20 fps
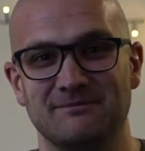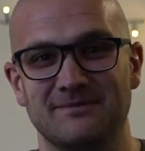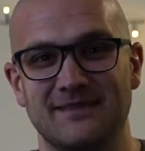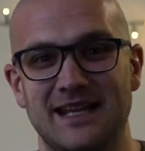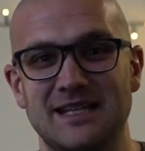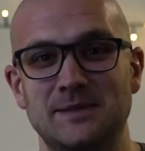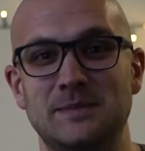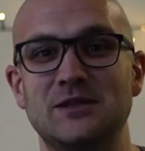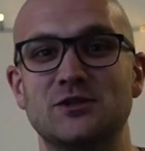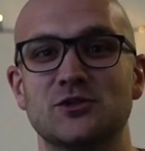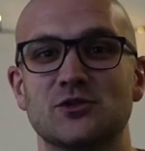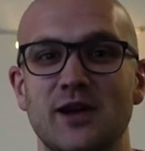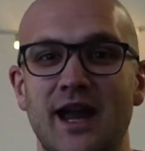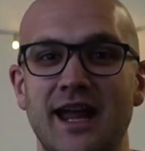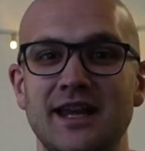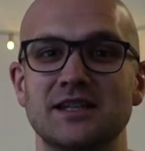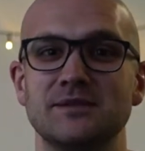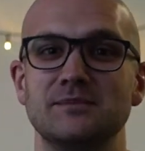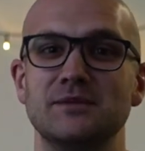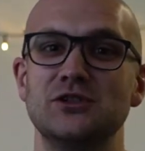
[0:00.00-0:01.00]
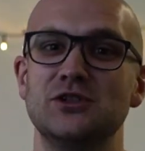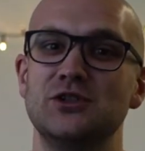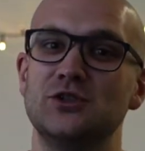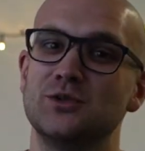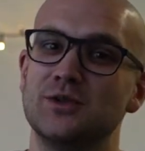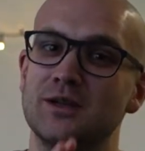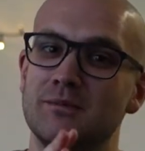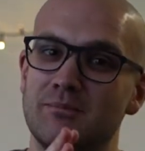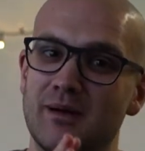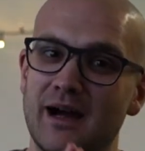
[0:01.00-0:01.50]
and to be trained and
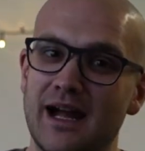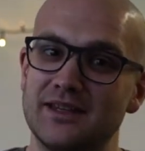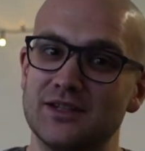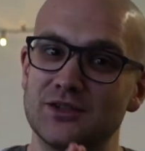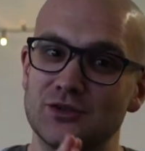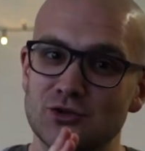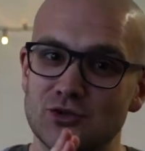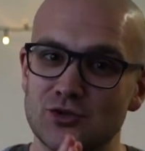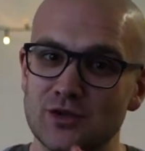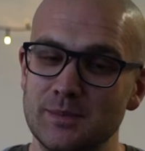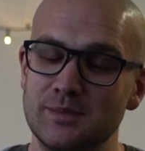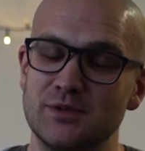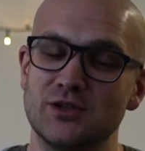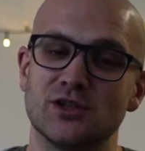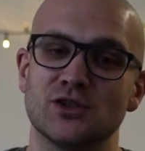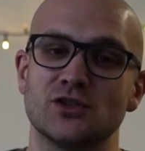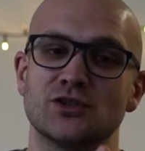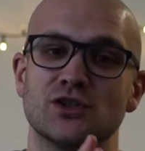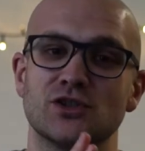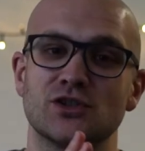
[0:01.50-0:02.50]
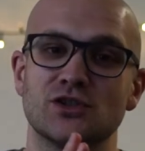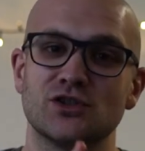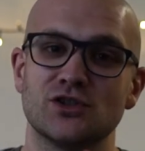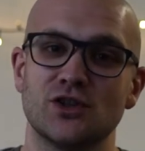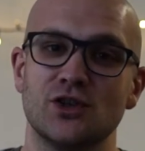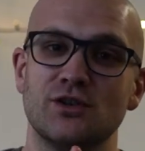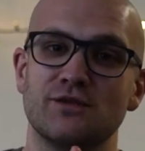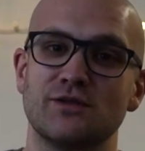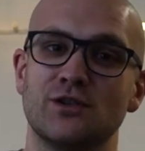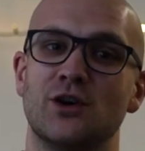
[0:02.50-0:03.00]
matured by the scriptures to
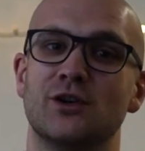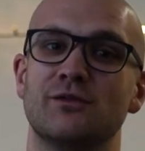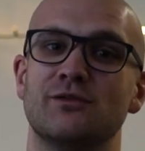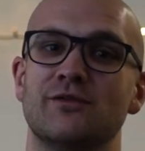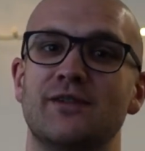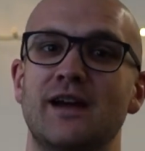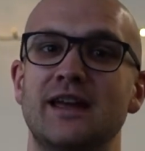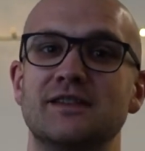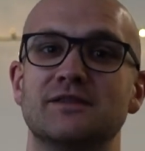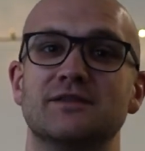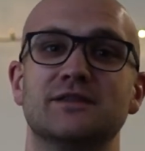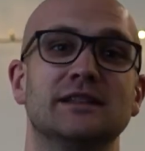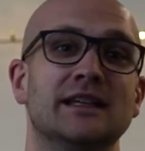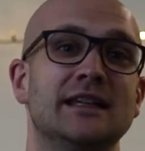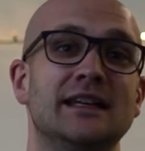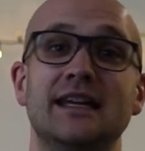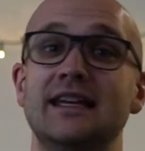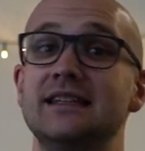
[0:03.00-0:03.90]
serve God faithfully